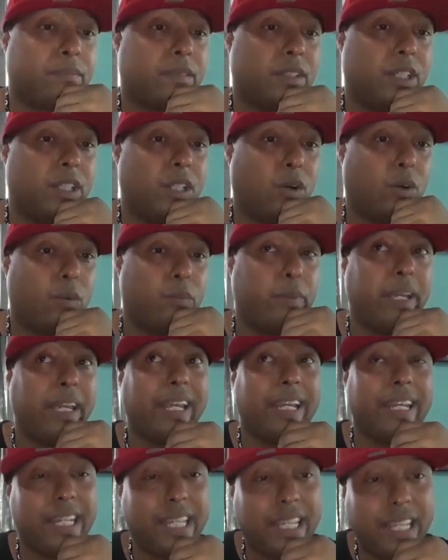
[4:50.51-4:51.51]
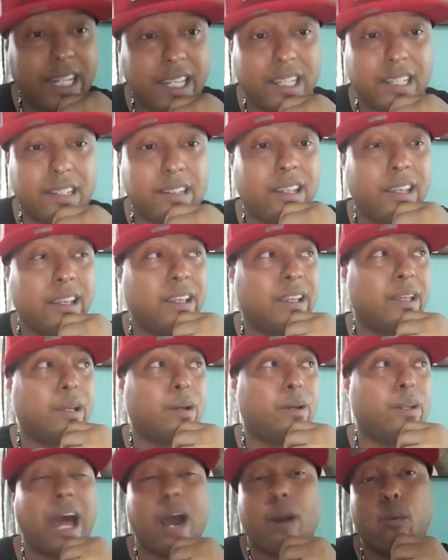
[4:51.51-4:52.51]
being needy and
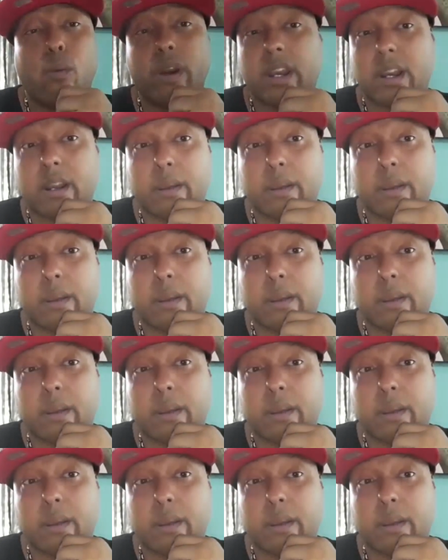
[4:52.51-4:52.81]
not wanting